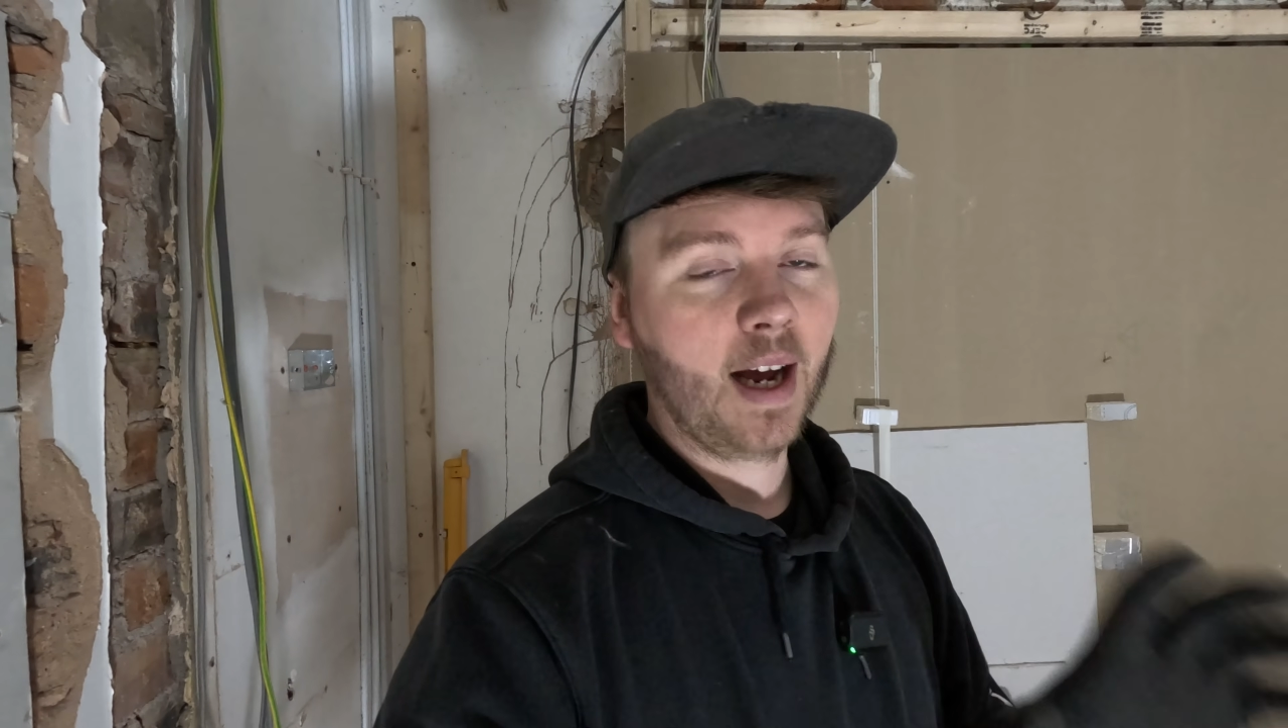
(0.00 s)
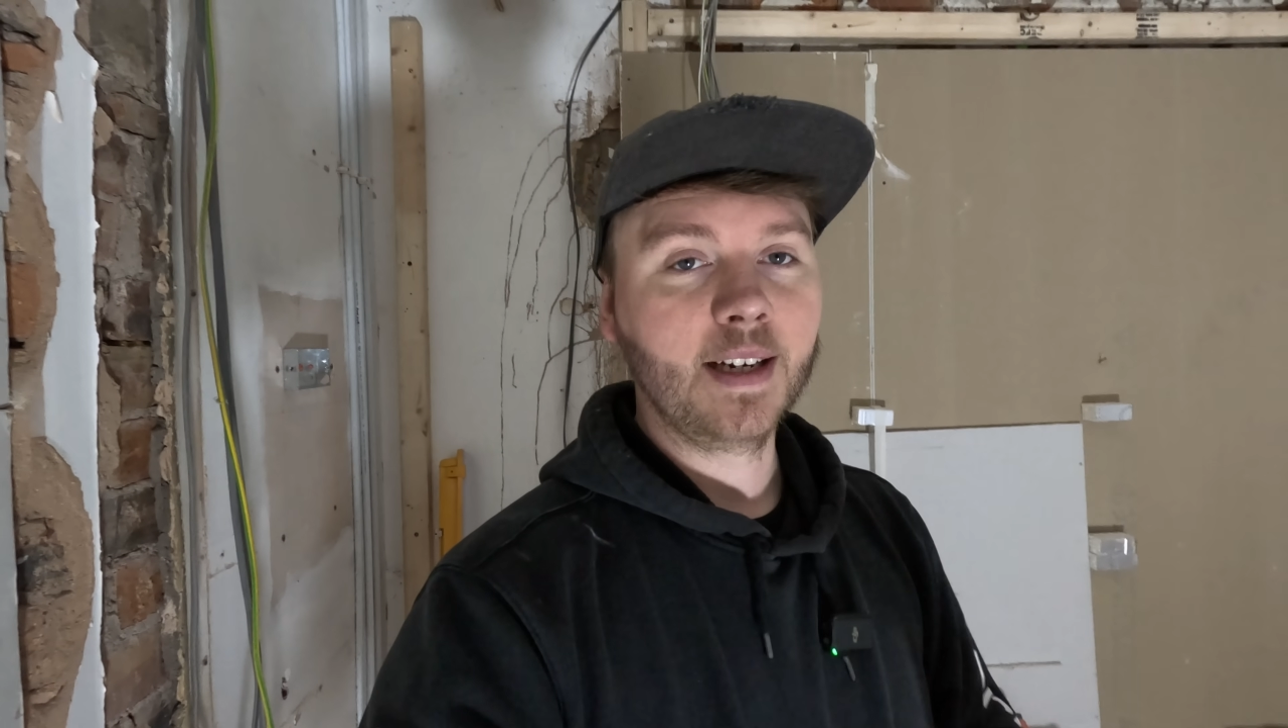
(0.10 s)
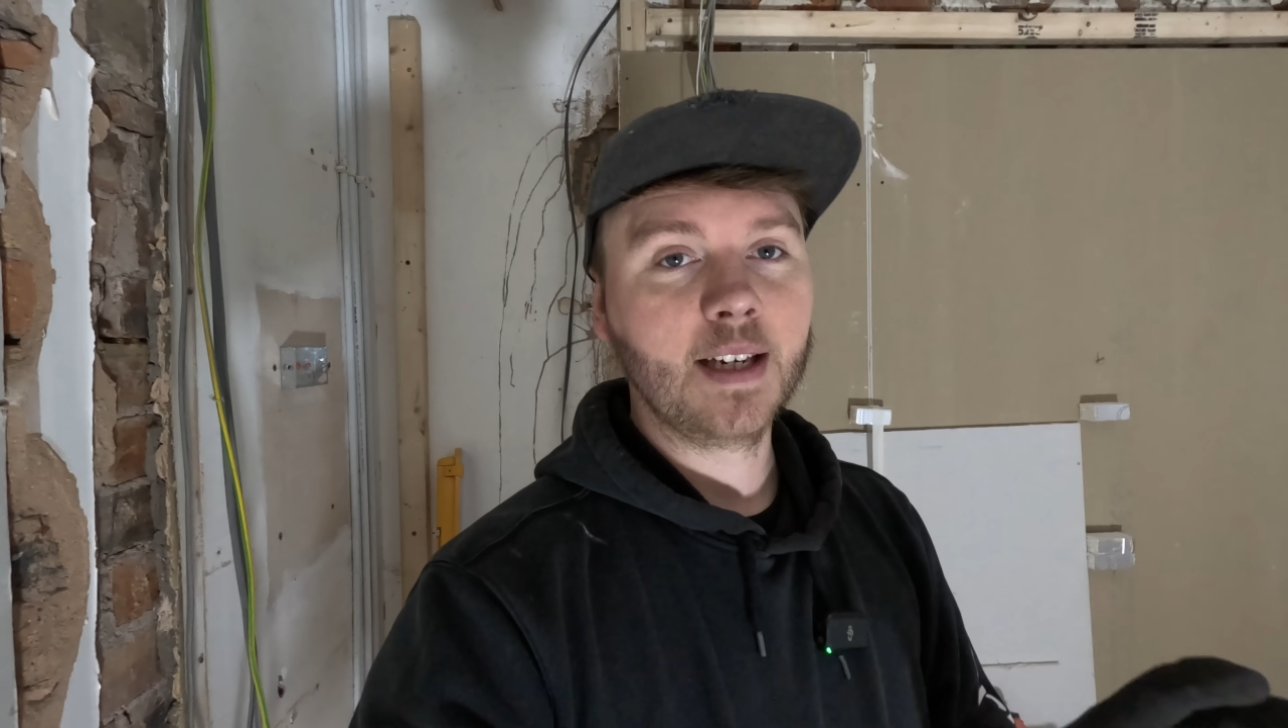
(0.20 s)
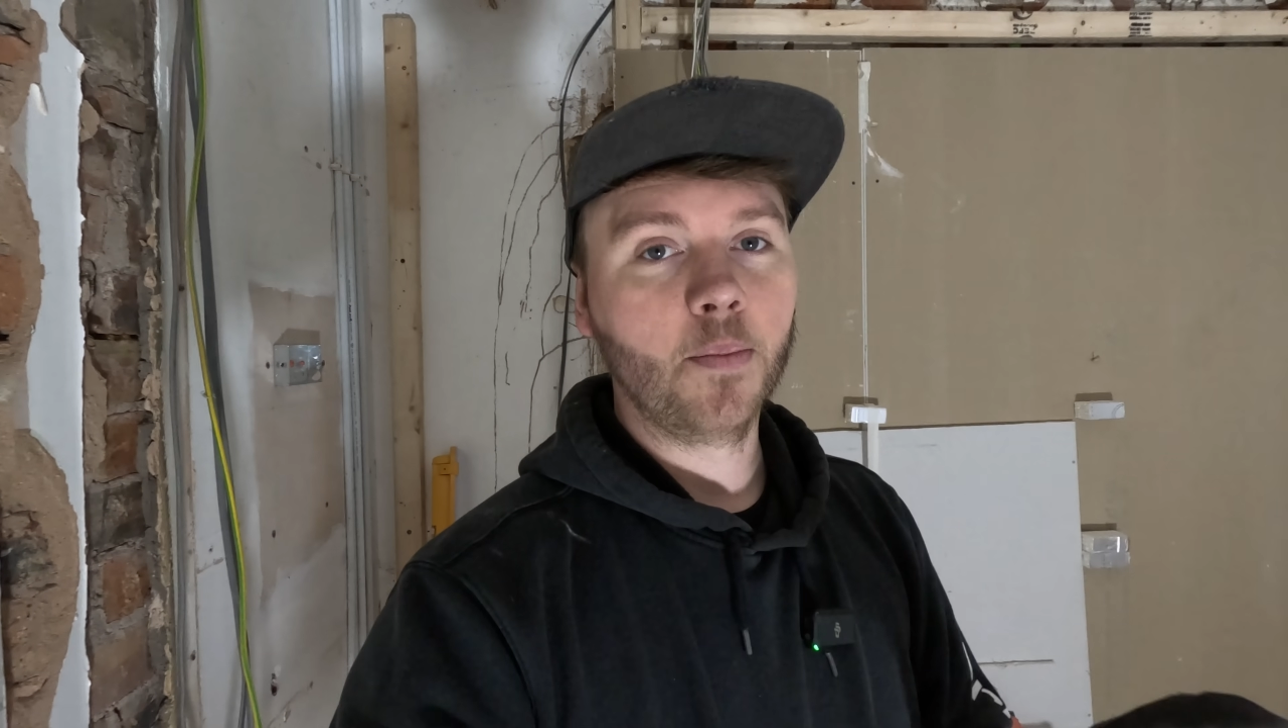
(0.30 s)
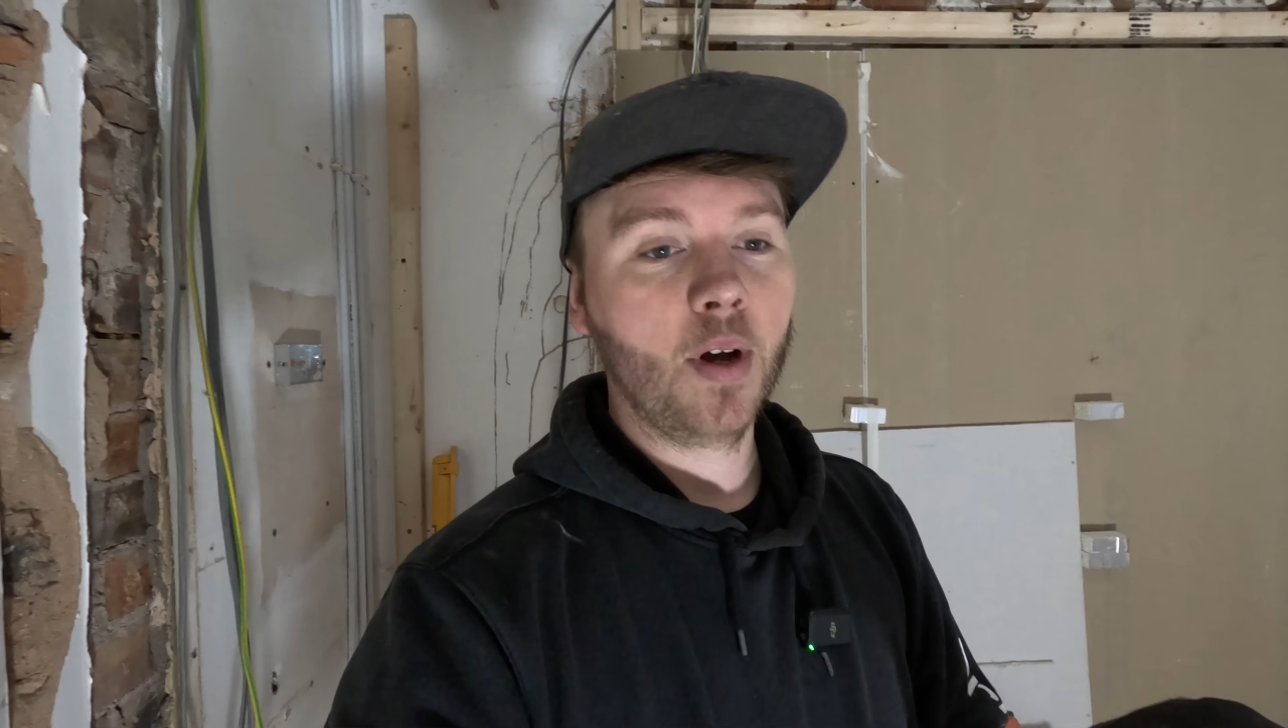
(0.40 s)

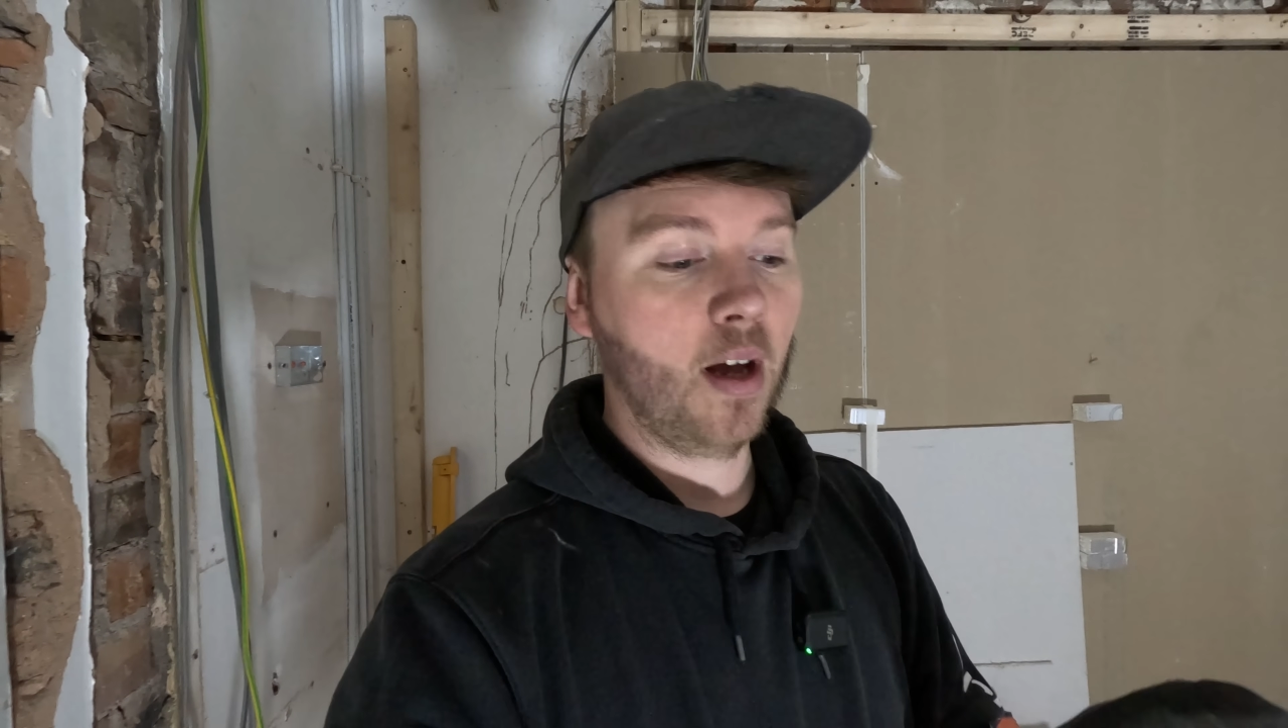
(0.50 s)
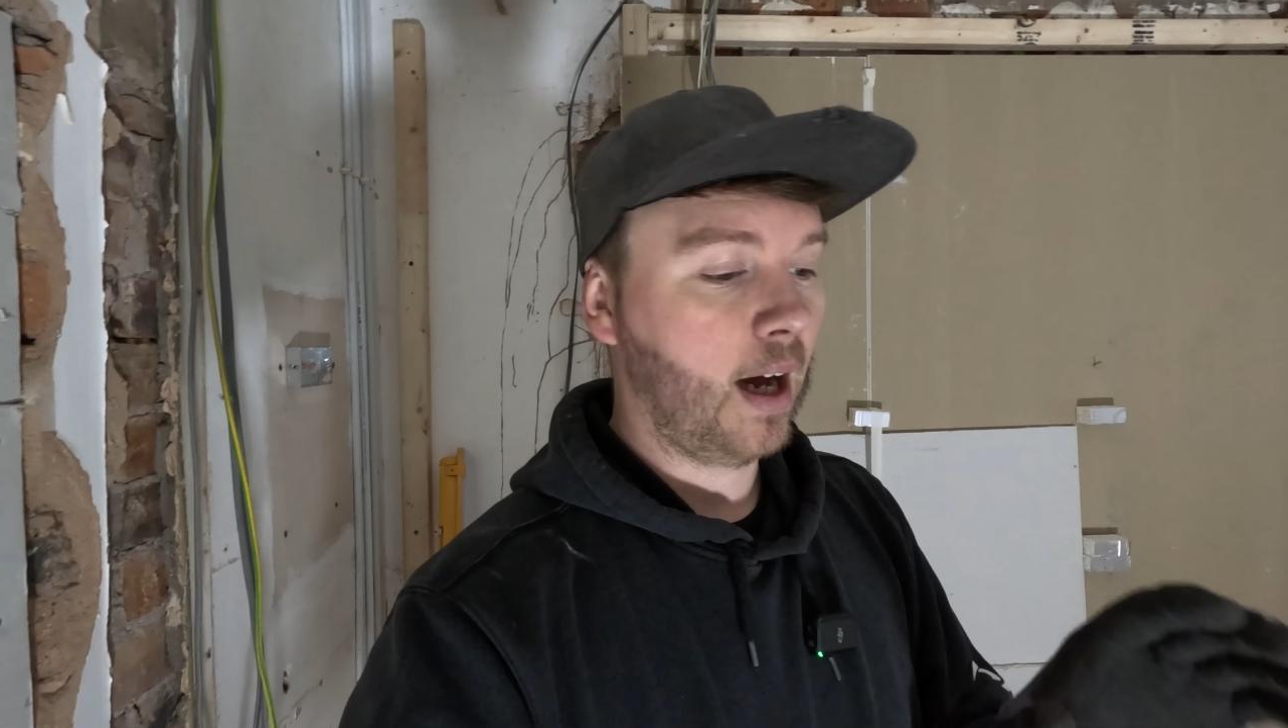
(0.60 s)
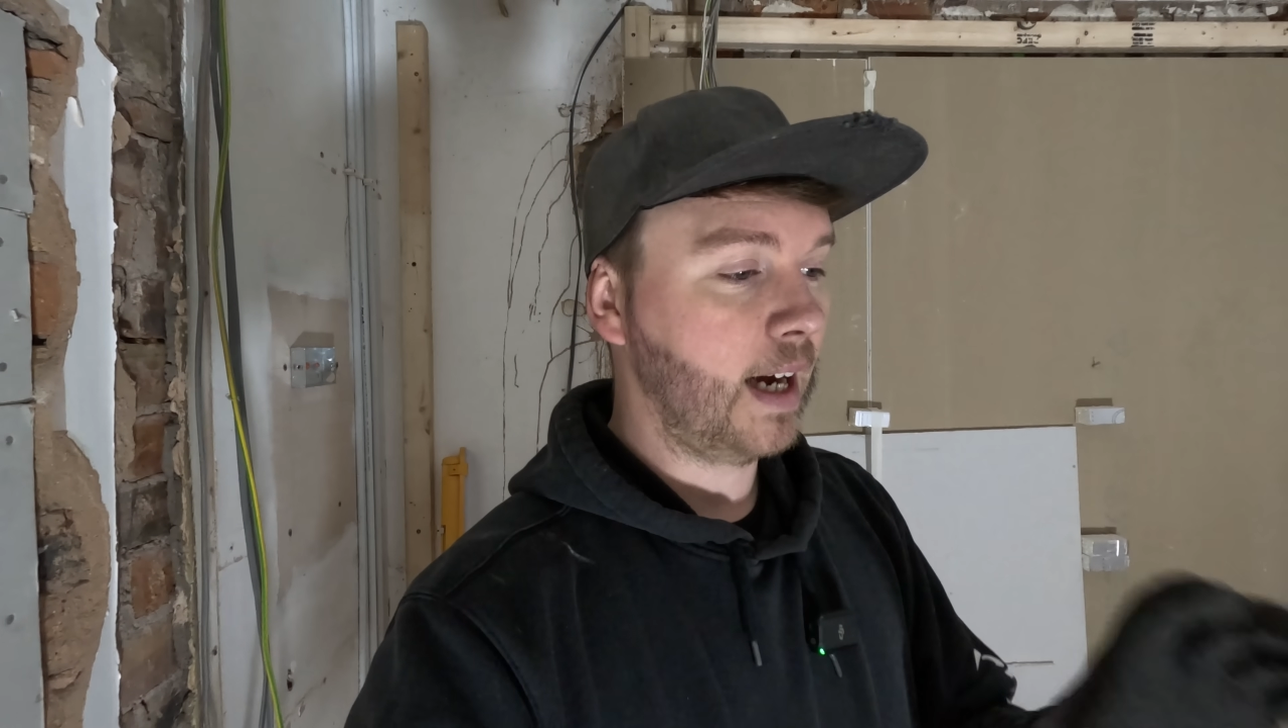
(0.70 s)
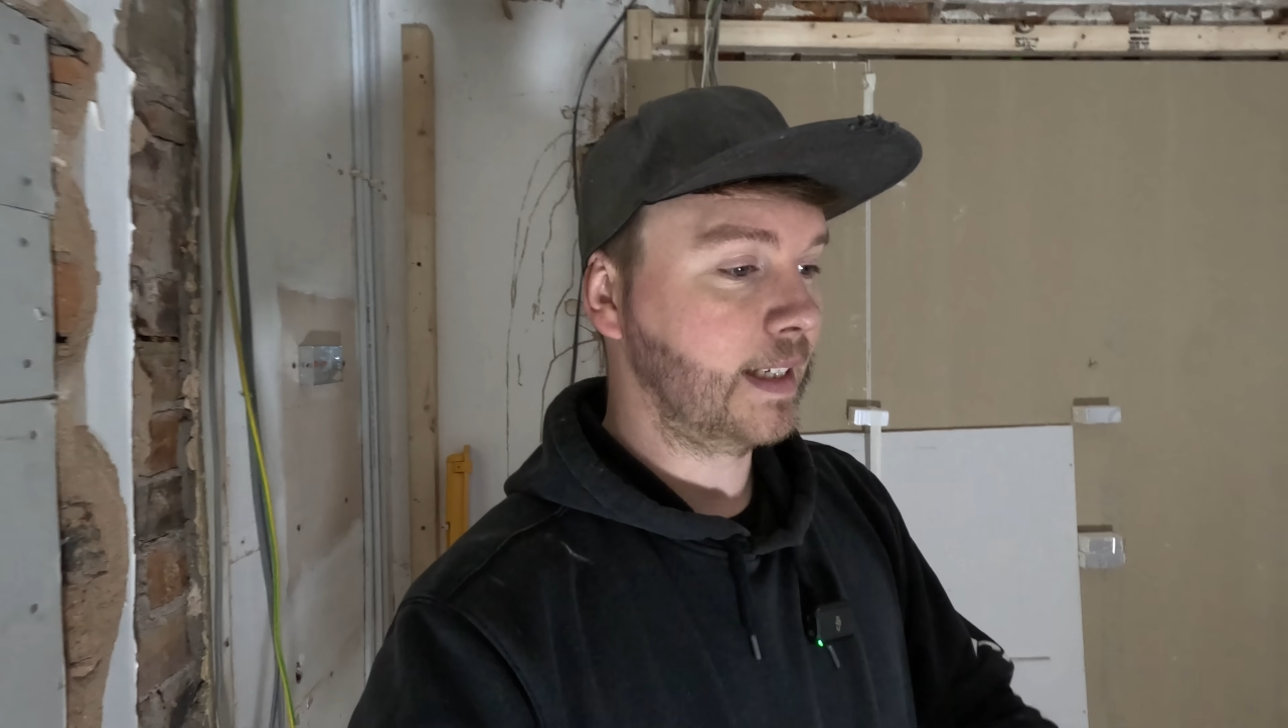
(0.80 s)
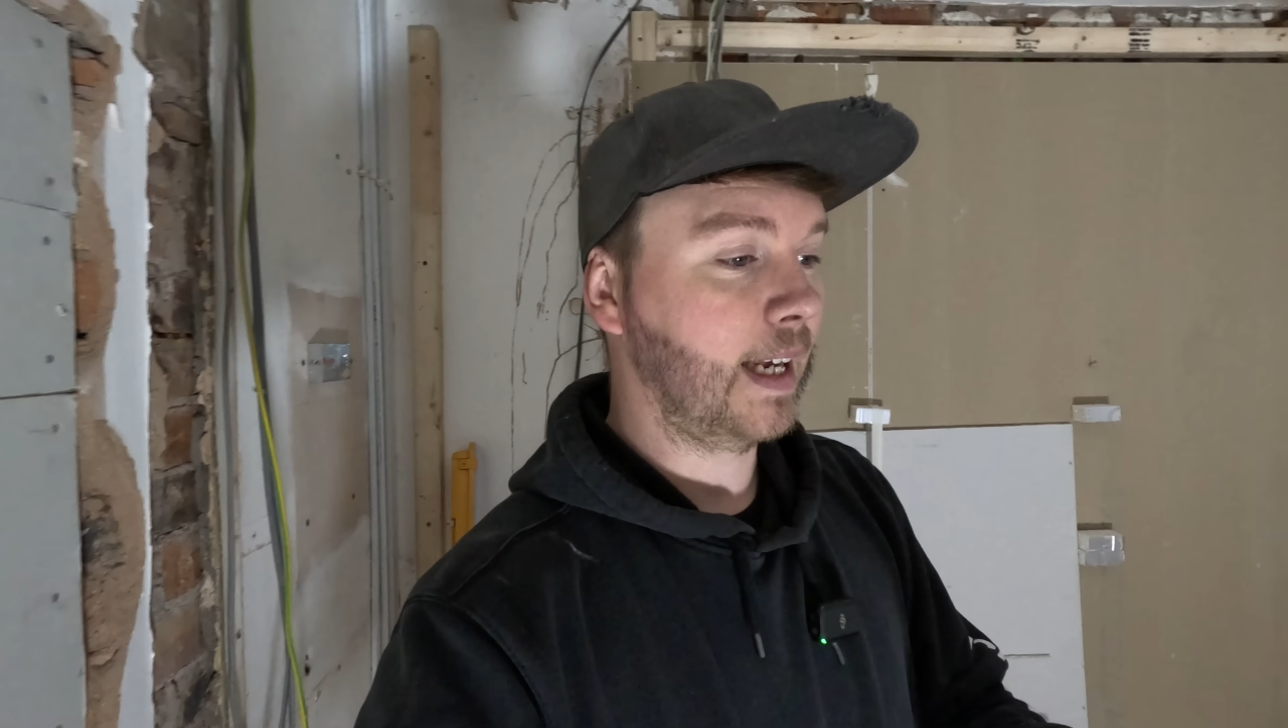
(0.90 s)
high